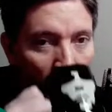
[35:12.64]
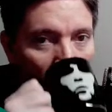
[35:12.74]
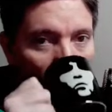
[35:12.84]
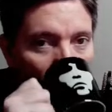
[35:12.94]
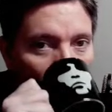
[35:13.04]

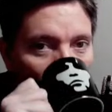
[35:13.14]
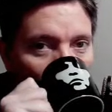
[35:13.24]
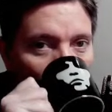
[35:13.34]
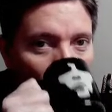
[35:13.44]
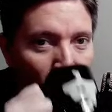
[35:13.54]
No, I
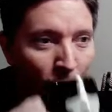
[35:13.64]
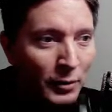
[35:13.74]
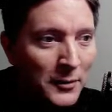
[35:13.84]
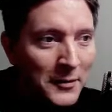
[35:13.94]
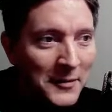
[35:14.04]
don't think he's
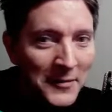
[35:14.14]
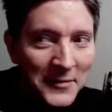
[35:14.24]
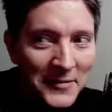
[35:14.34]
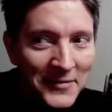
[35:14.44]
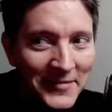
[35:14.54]
back.
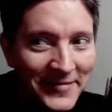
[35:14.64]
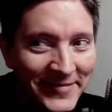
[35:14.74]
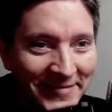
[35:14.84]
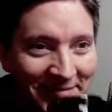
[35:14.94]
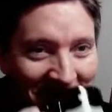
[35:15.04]

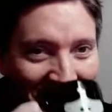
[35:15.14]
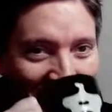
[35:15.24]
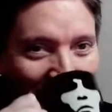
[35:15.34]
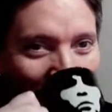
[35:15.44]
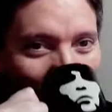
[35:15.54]
I don't
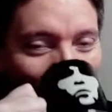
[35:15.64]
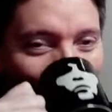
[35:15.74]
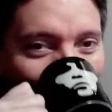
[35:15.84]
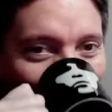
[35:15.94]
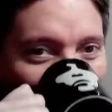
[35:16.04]
think he's back
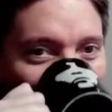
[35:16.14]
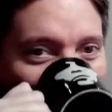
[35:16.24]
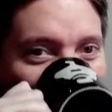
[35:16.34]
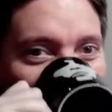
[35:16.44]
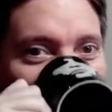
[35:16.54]
in training.
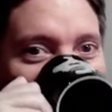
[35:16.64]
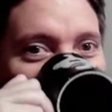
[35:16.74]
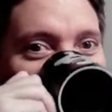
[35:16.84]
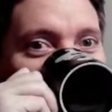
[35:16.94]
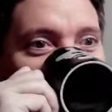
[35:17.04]

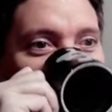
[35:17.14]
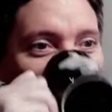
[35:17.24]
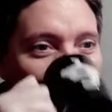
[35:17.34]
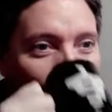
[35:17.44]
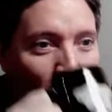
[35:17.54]
I'd just
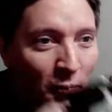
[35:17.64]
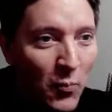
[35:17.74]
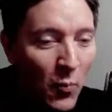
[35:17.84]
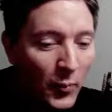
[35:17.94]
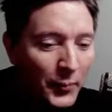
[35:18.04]
go Sorrow
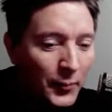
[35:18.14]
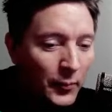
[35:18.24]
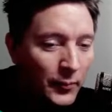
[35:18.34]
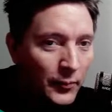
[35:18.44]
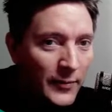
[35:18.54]
Turnbull
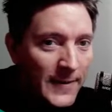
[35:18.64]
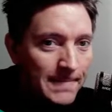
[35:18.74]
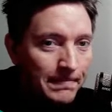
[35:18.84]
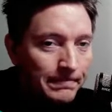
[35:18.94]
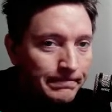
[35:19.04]

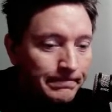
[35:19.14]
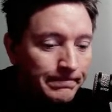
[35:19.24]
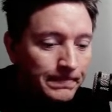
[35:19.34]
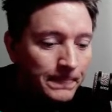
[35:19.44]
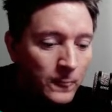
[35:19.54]
in the middle.
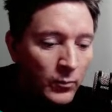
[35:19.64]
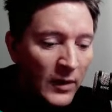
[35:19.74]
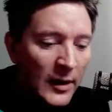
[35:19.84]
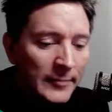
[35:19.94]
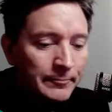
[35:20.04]
If I'm
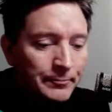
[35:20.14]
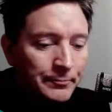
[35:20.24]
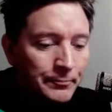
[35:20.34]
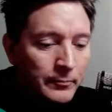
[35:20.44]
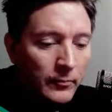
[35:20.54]
going
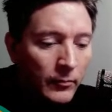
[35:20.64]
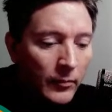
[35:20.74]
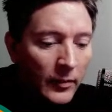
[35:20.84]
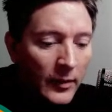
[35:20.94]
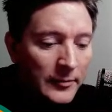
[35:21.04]
to go two up
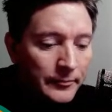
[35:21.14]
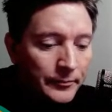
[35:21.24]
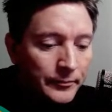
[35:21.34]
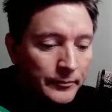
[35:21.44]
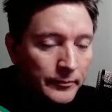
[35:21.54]
front. That's
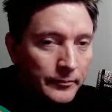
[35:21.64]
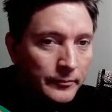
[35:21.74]
why.